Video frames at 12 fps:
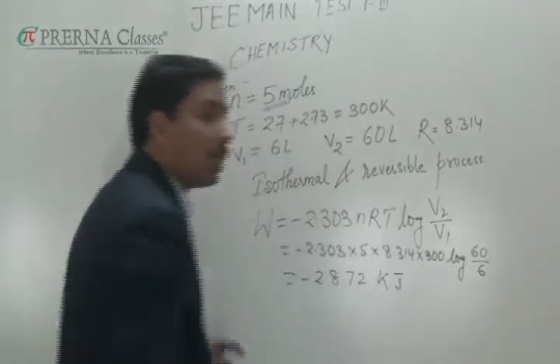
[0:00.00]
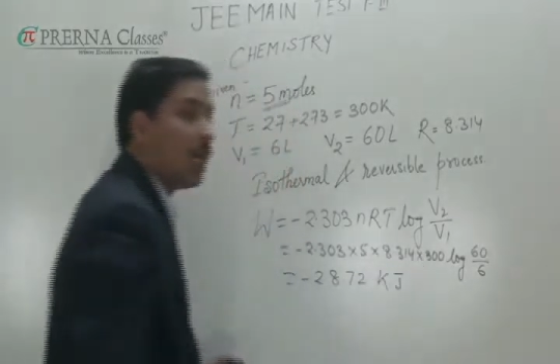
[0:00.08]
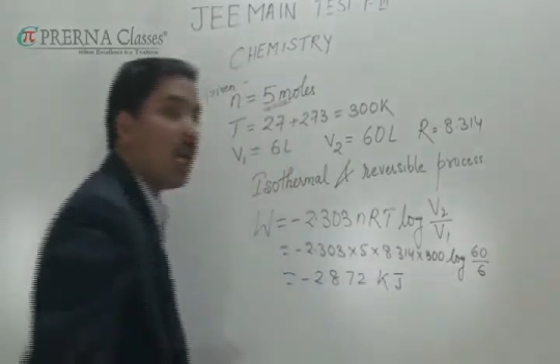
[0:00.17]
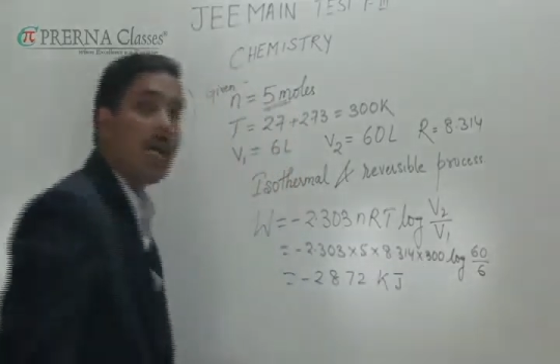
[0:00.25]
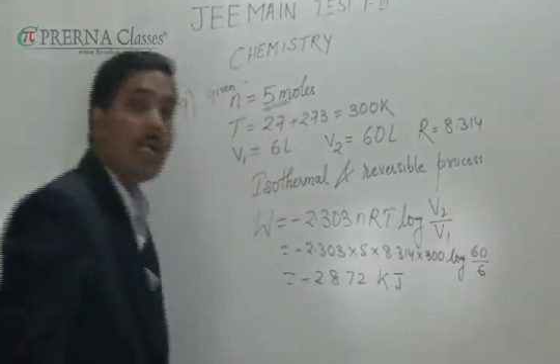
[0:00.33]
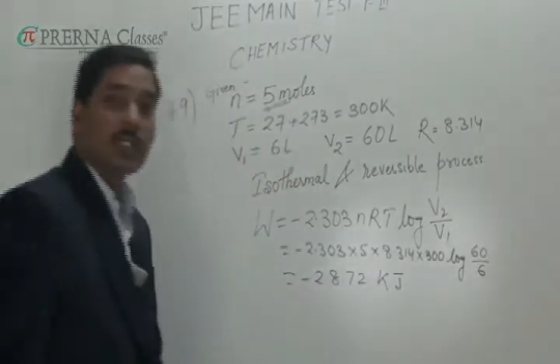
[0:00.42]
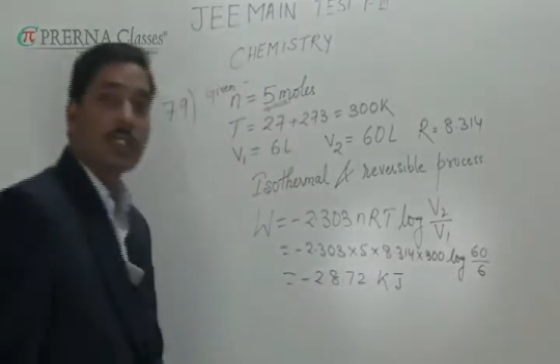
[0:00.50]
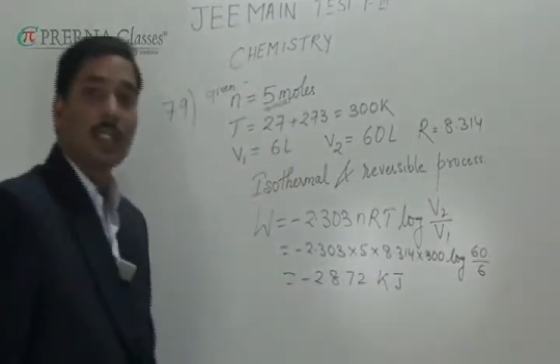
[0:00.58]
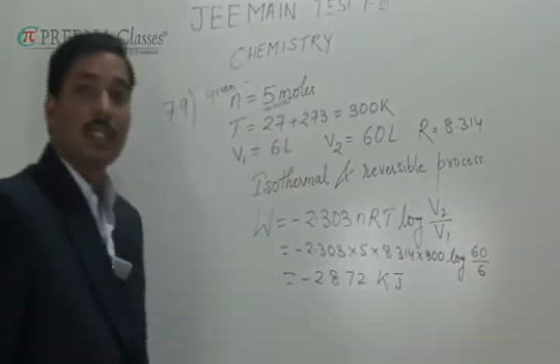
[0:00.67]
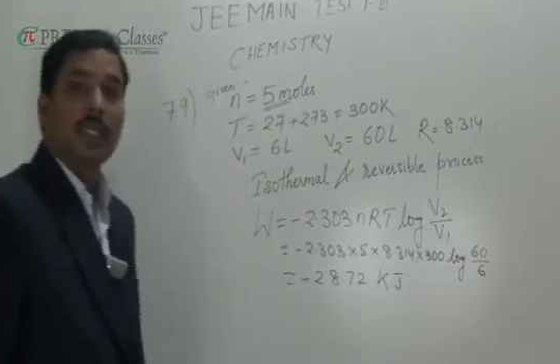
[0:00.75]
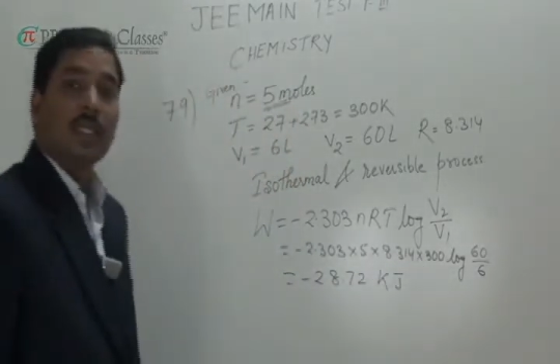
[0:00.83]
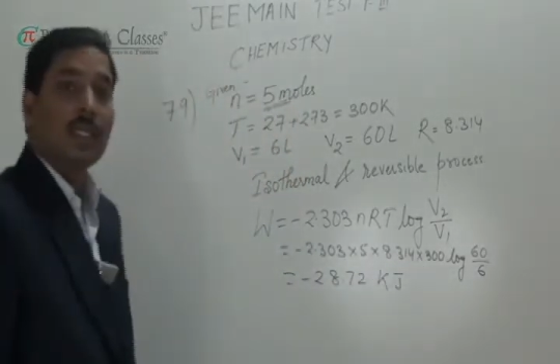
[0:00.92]
the
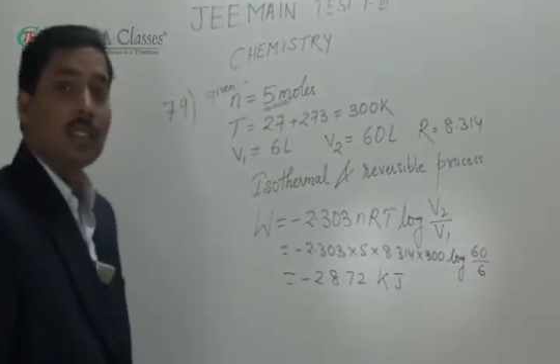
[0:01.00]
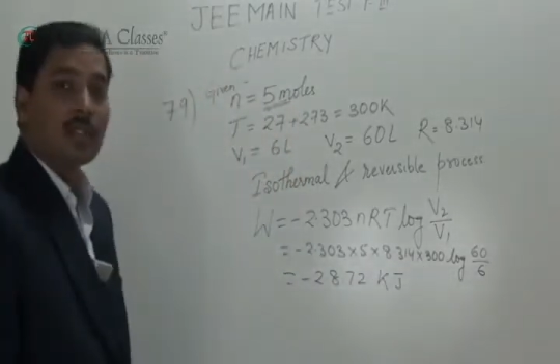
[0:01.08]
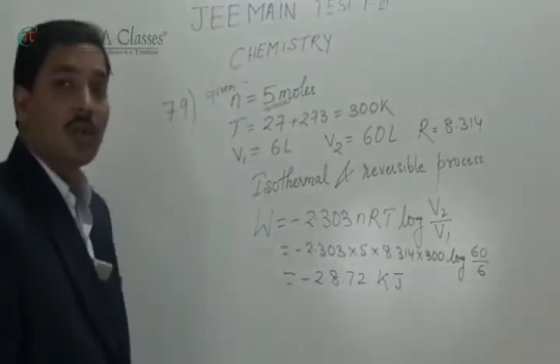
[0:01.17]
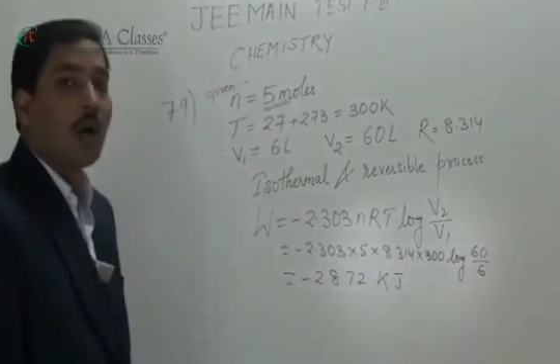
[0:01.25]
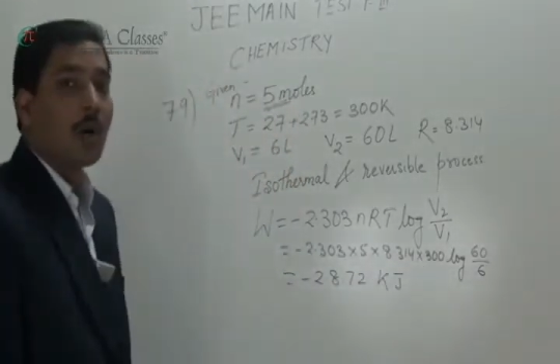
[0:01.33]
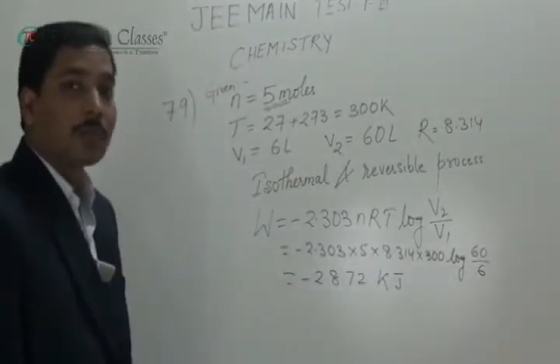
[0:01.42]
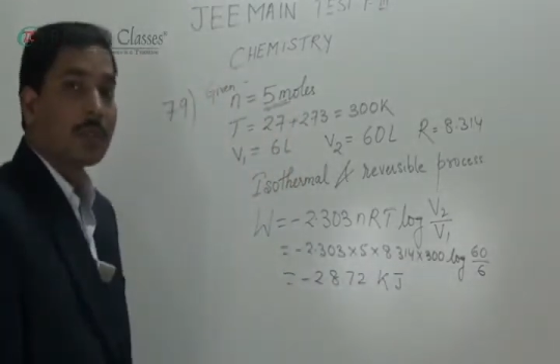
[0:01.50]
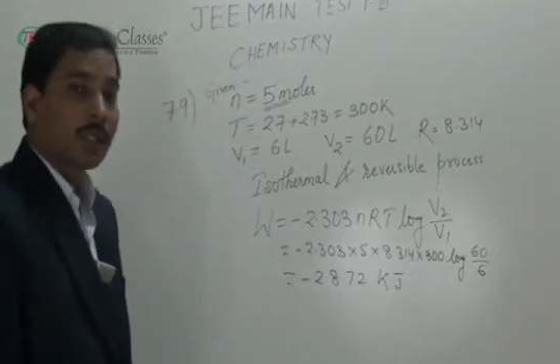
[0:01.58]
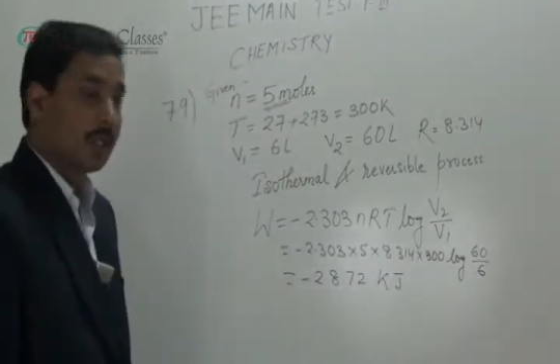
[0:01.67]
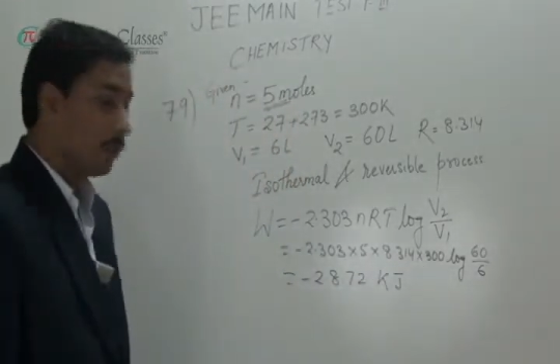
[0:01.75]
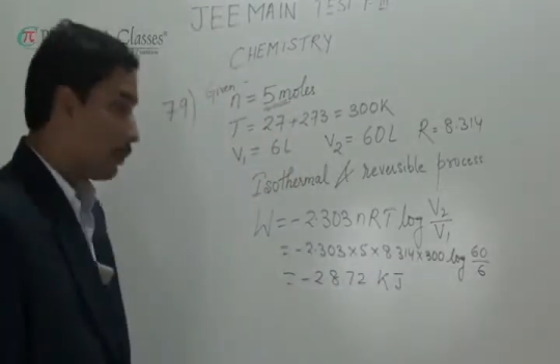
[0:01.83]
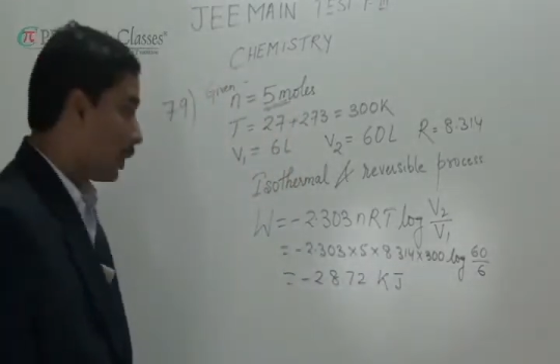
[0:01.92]
answer is
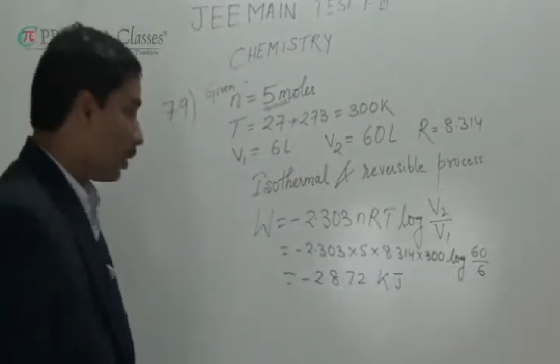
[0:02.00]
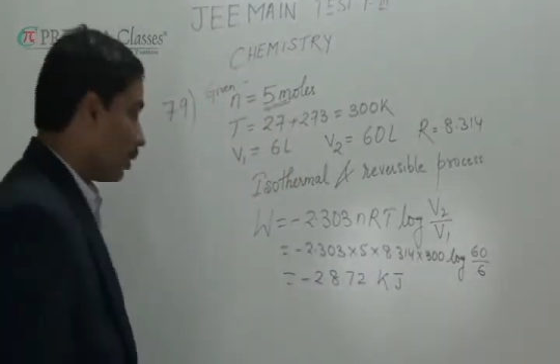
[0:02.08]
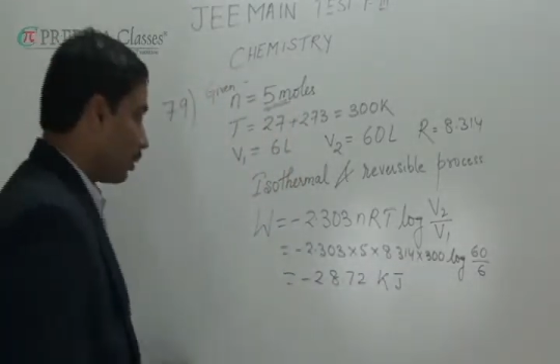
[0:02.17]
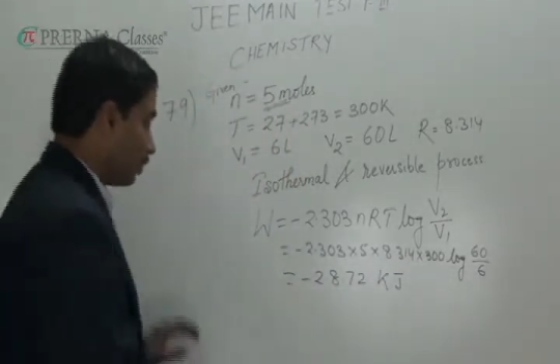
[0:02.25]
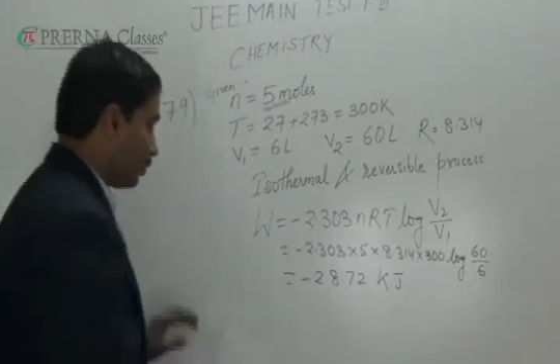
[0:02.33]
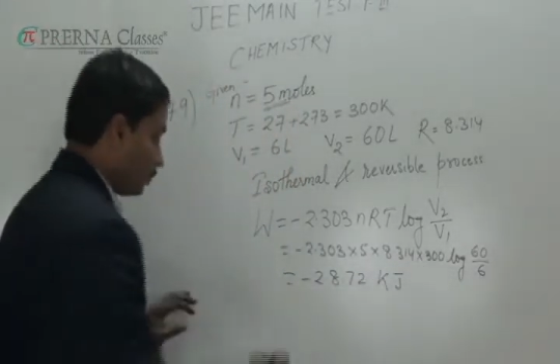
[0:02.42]
option B.